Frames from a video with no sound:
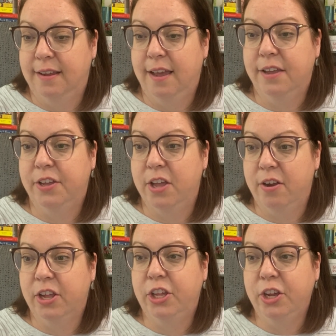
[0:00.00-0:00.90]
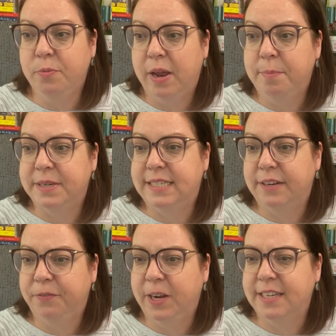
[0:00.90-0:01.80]
A, a good one, but
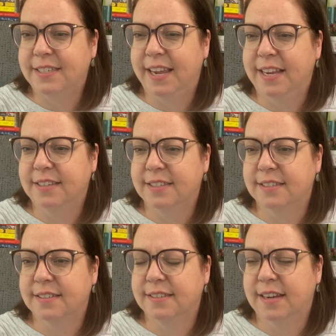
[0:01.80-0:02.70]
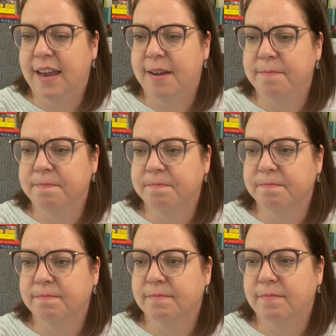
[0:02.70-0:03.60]
different. And
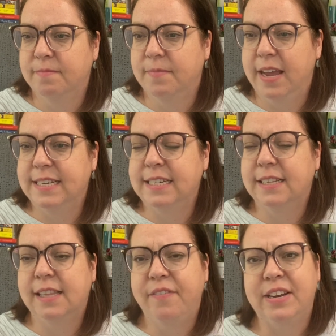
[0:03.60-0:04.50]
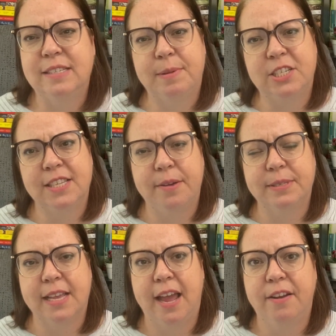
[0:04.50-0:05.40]
um, I didn't love it as much as I
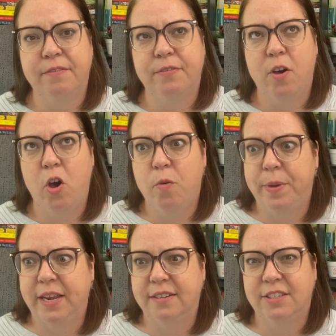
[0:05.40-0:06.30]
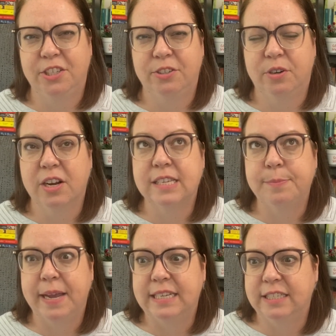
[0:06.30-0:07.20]
was kind of hoping to or
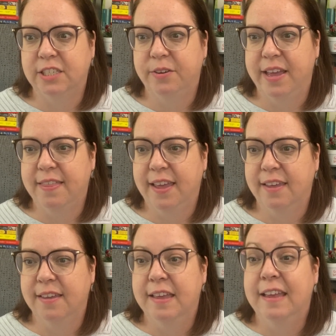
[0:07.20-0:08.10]
expecting to, I think.